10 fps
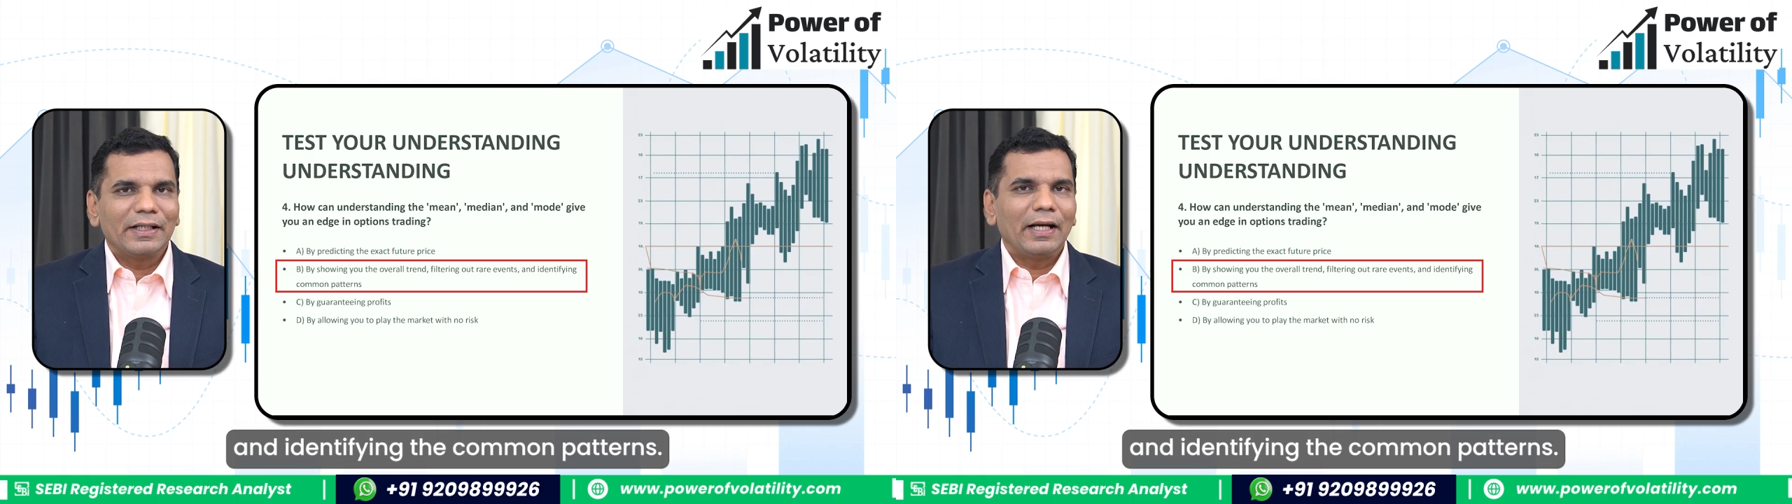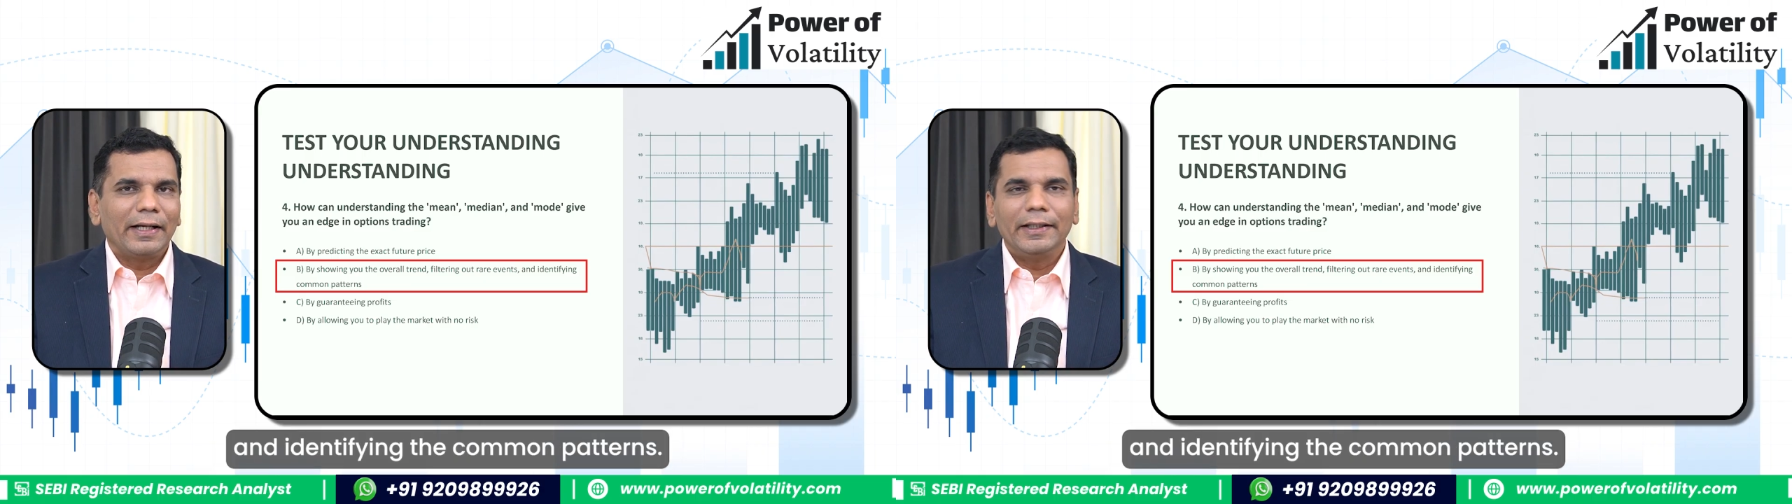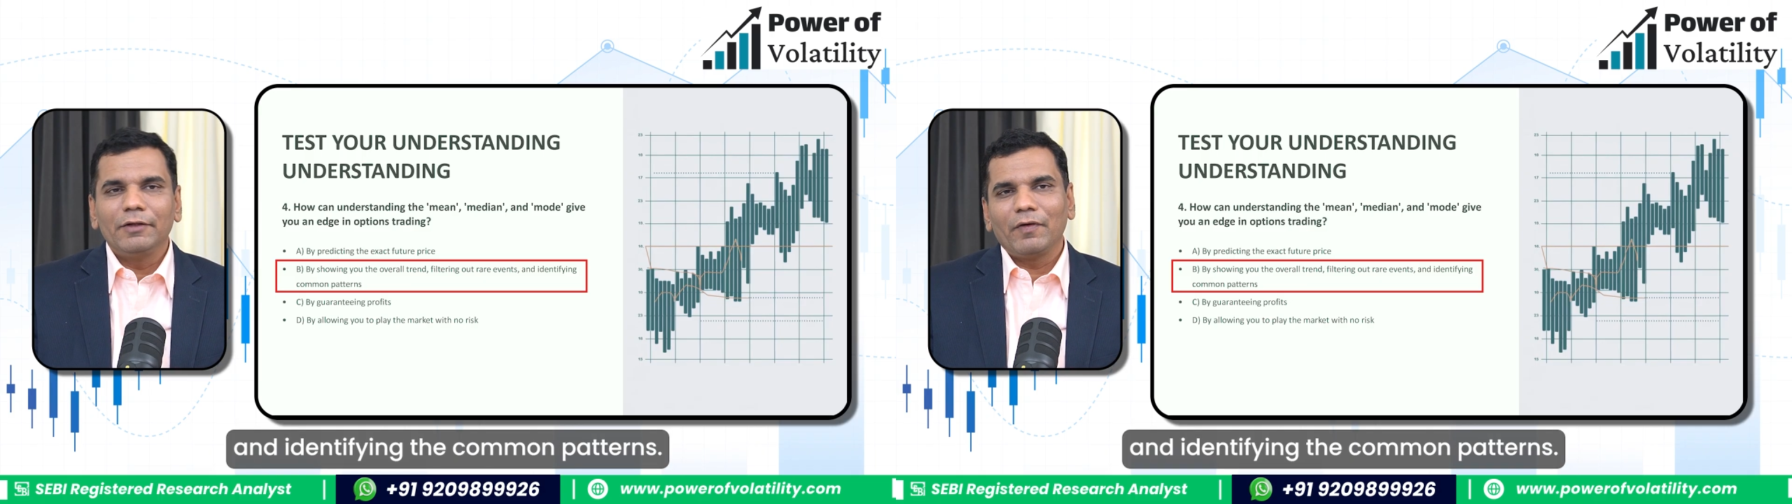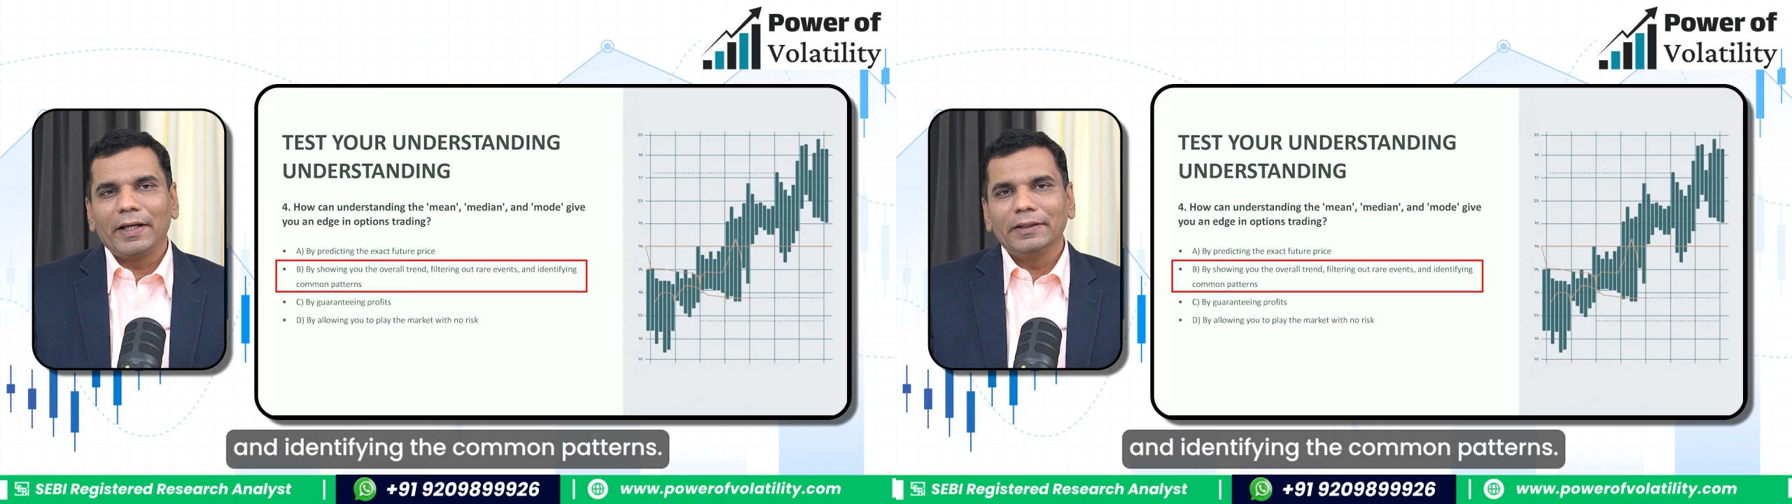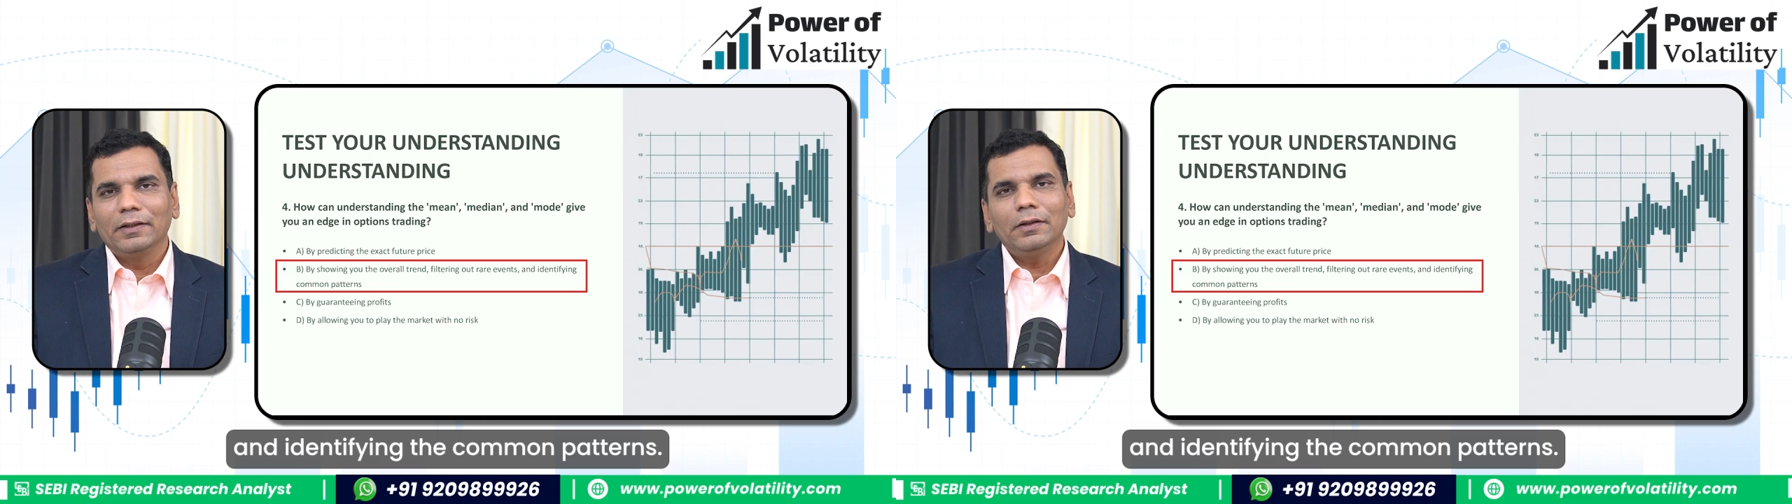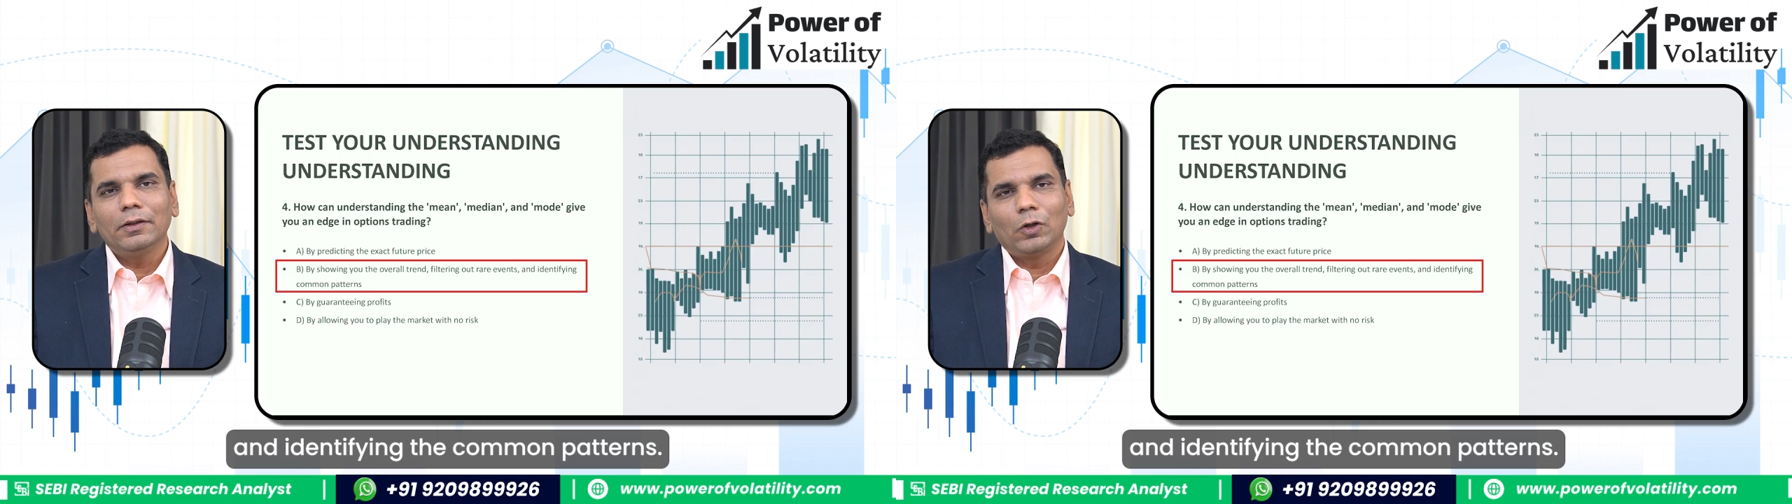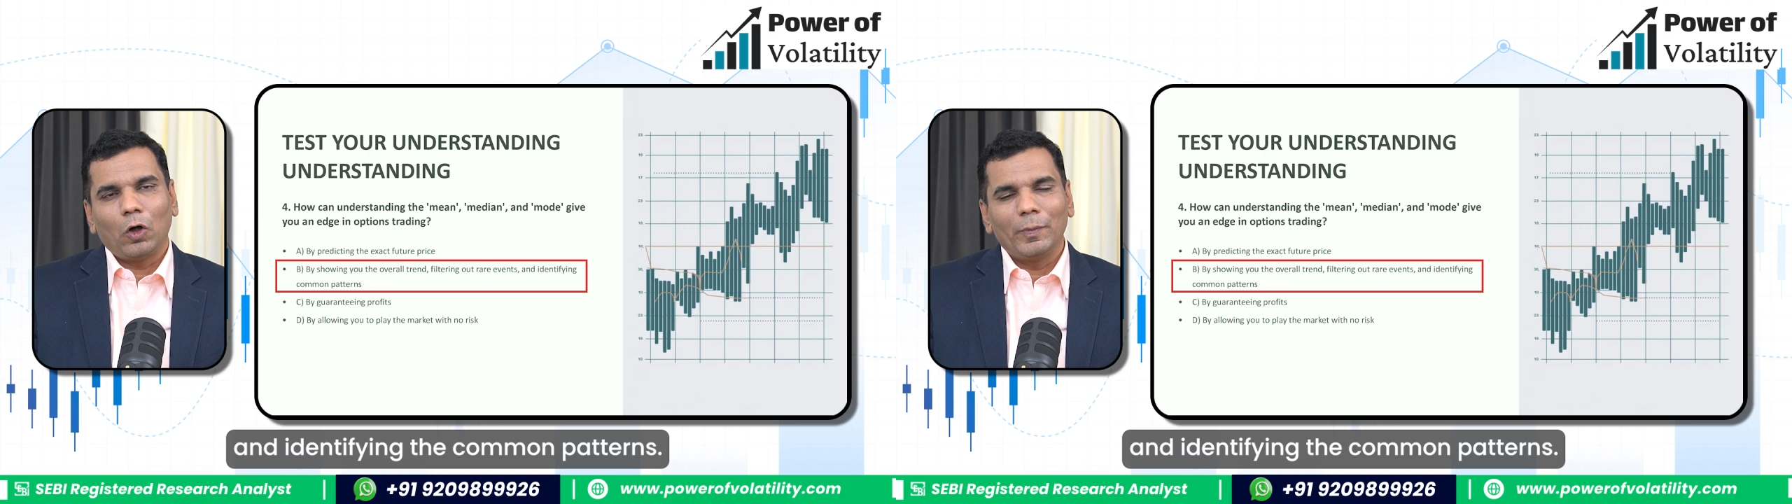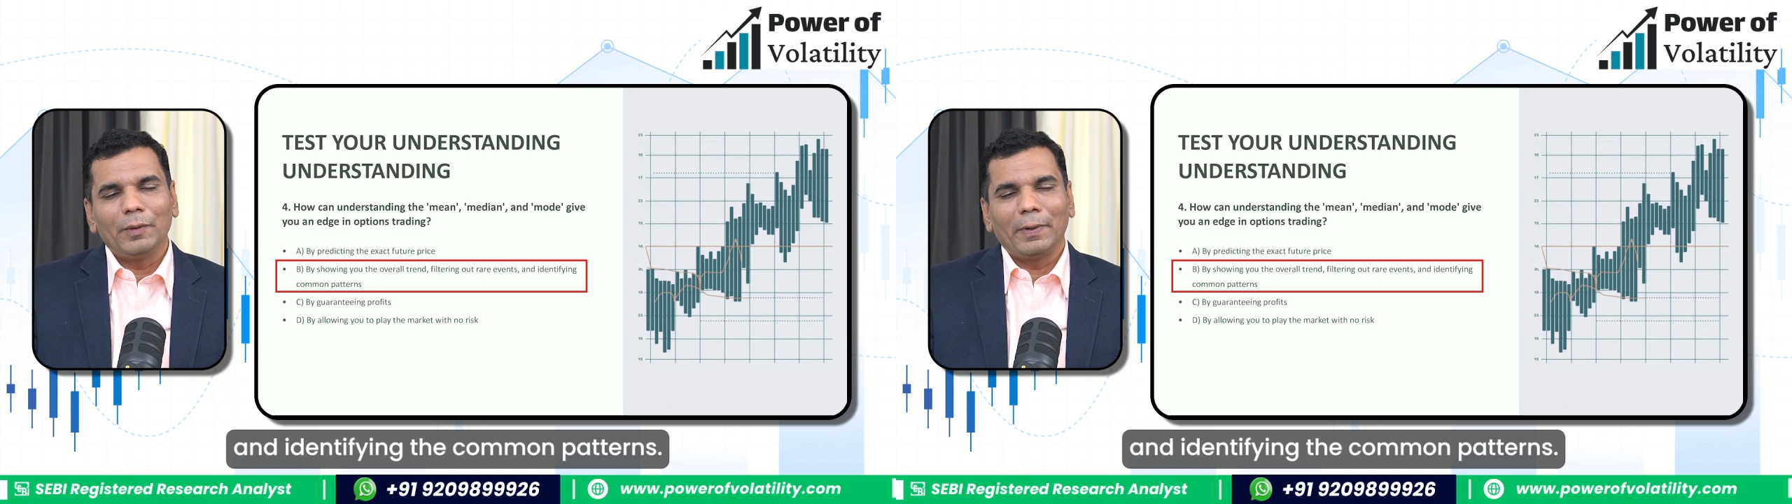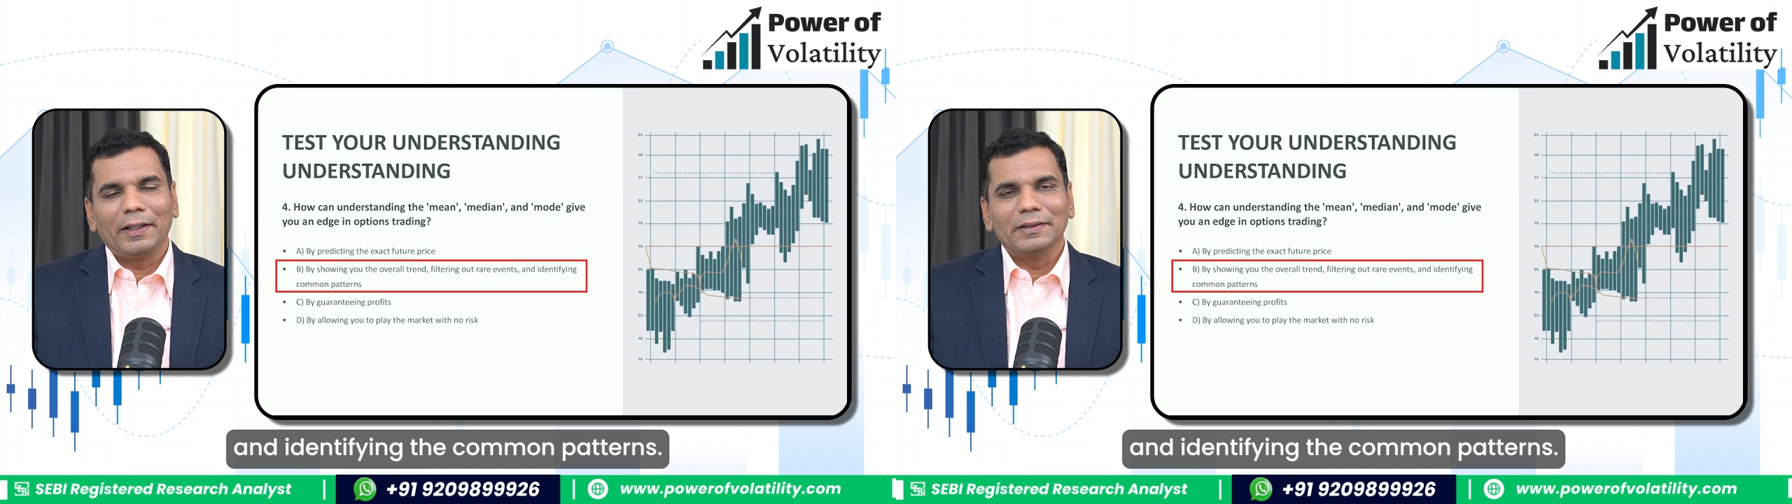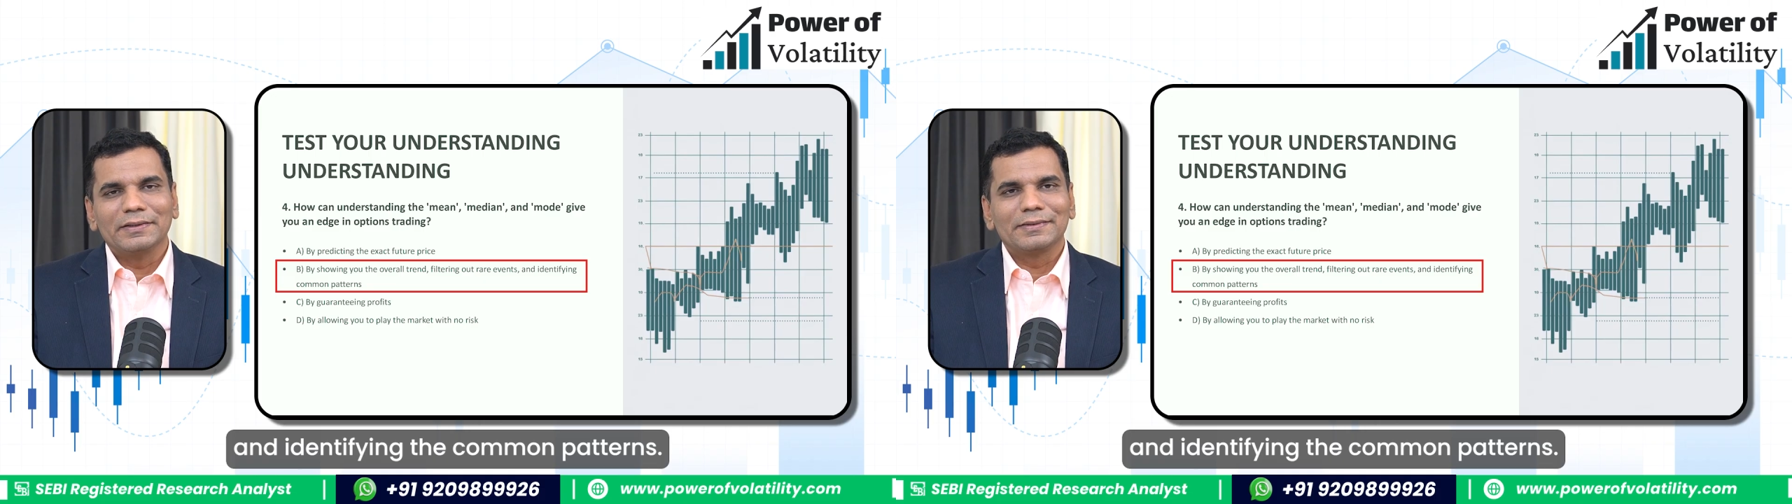and identifying the common
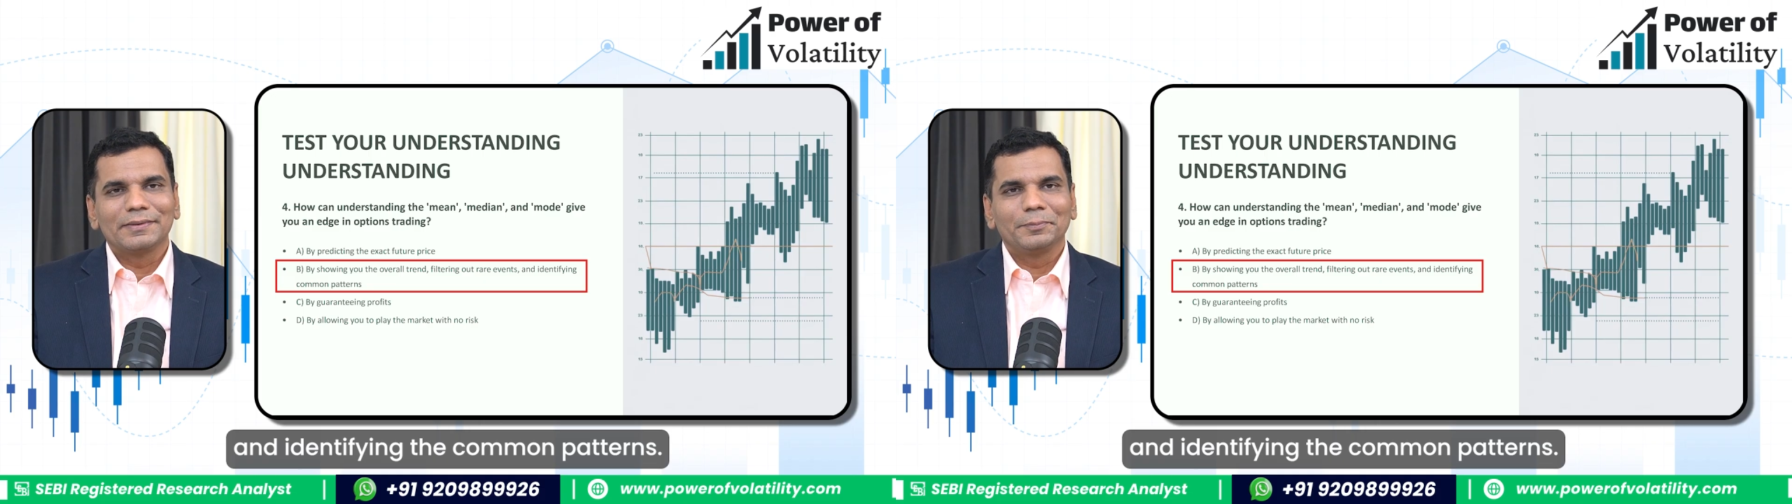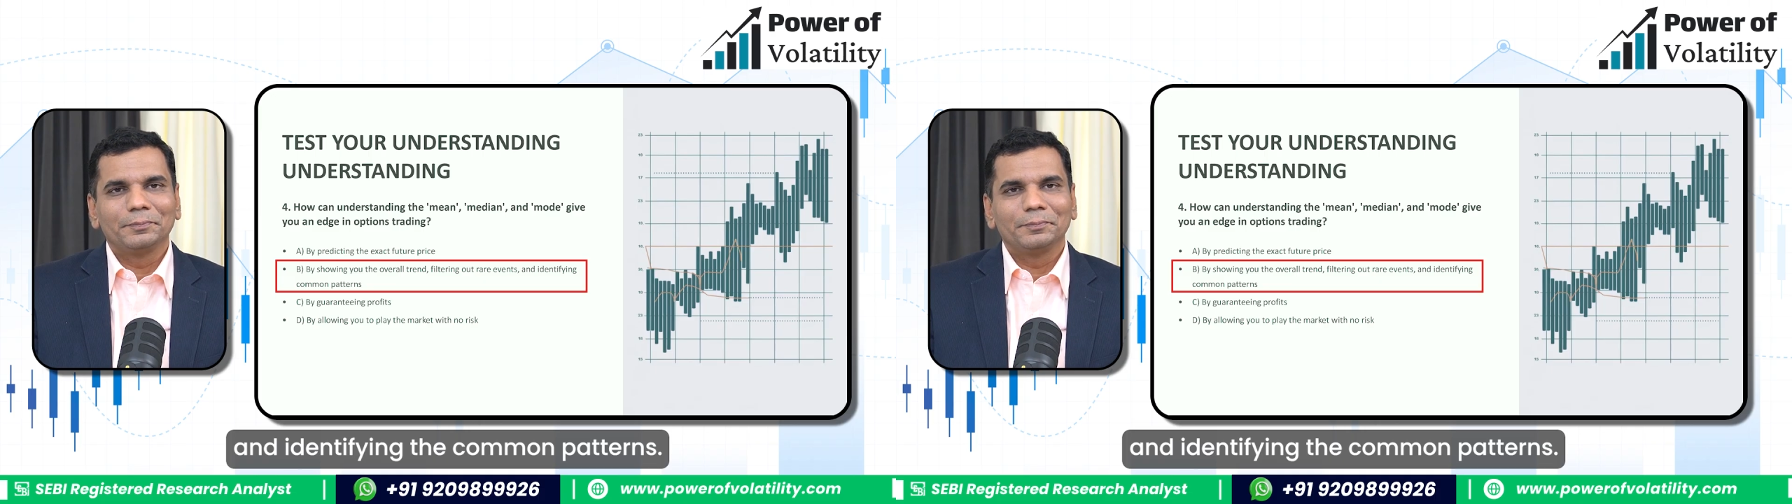patterns.